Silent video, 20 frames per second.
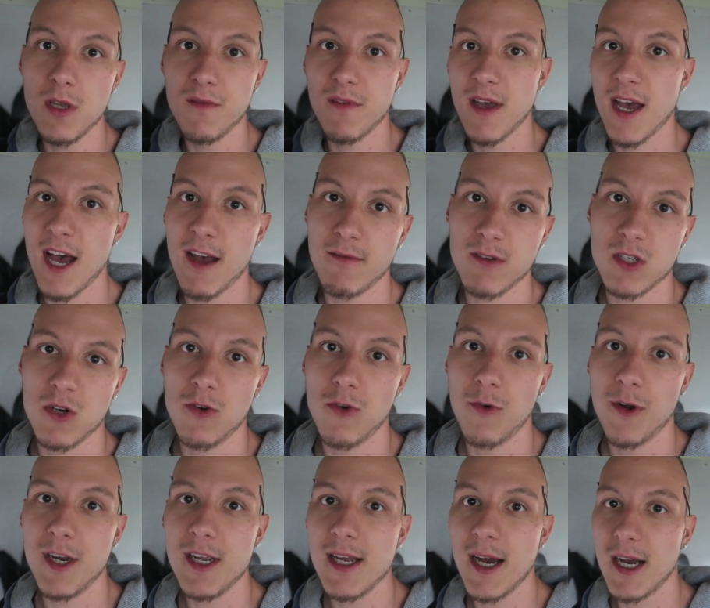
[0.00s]
If you haven't saw
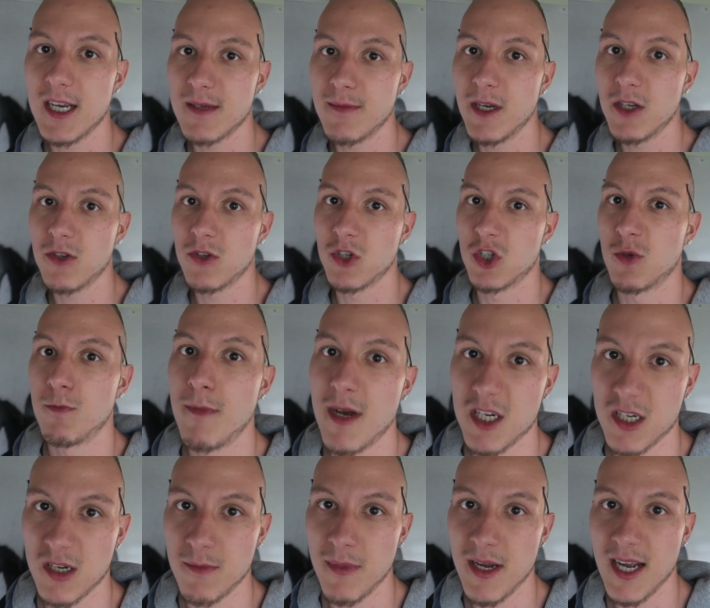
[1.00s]
already, guys, make sure to
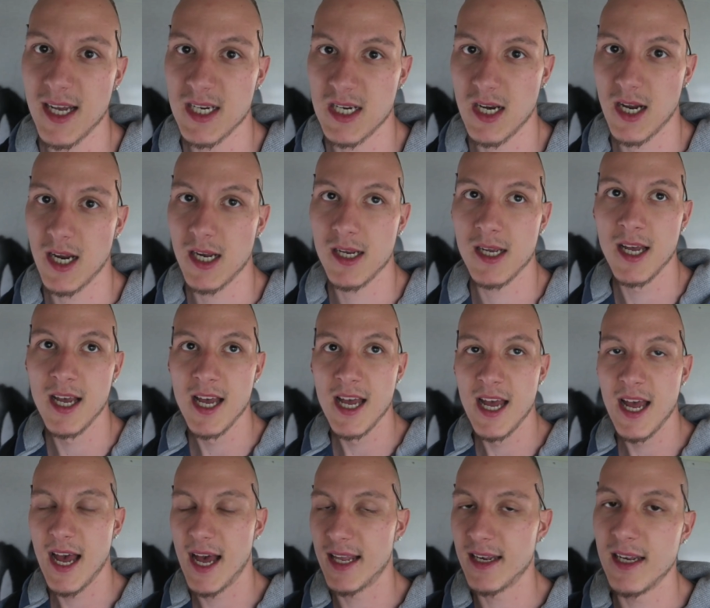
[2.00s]
smash the big ass like
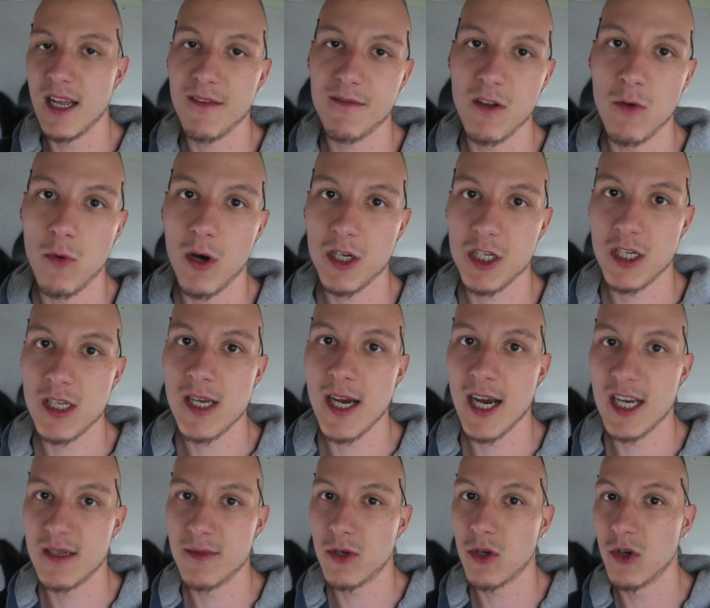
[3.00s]
and definitely watch it,
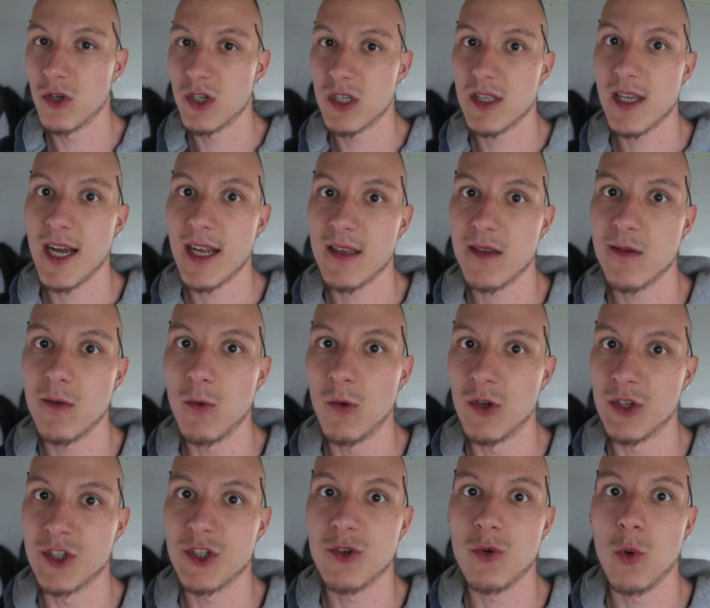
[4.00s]
guys, because that
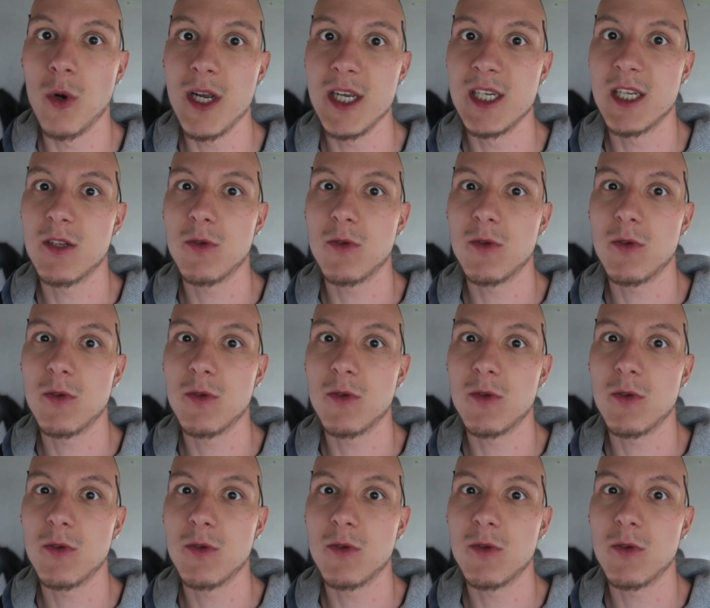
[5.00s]
was crazy.